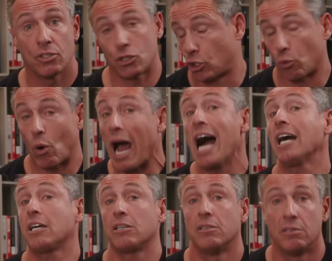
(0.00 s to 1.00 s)

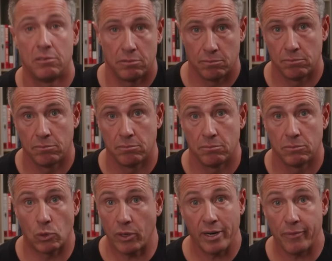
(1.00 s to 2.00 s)
Ciroc,
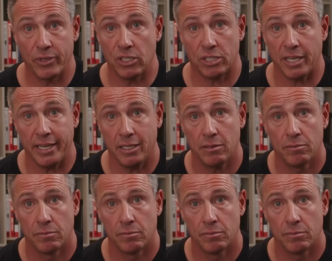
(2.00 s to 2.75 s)
or however you say it?